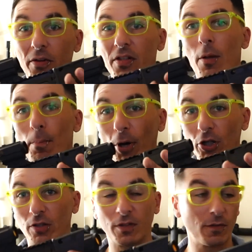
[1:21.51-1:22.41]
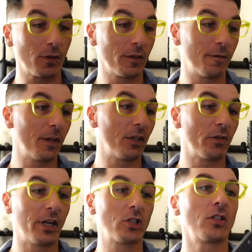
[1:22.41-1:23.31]
is a bunch of different
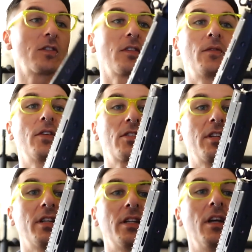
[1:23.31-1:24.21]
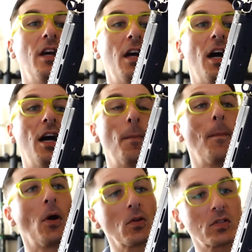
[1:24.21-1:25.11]
configurations of this gun.
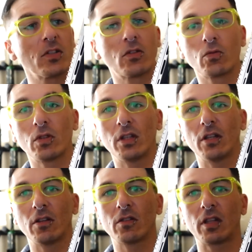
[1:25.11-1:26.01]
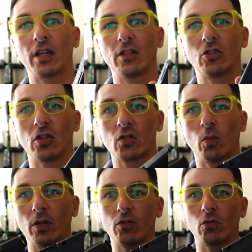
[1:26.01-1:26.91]
Mostly through the years, it just
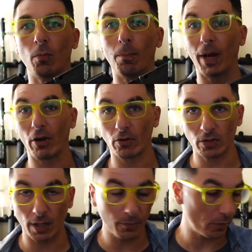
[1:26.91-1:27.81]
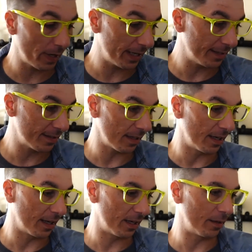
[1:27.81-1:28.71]
went through barrel upgrades,
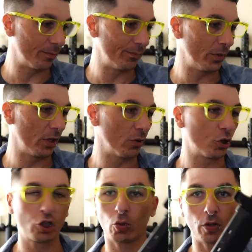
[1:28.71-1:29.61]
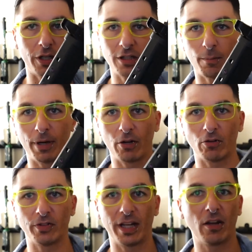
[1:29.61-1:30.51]
you know, shortening the barrel
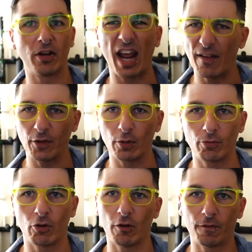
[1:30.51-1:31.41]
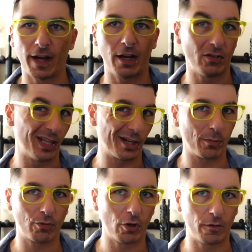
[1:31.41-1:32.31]
down, heavier profile, lighter
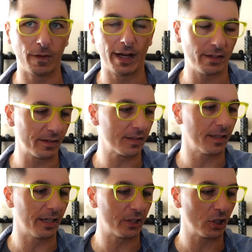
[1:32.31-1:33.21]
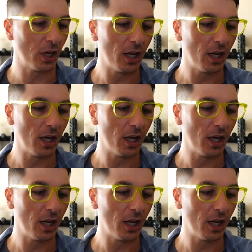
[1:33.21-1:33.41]
profile, and such.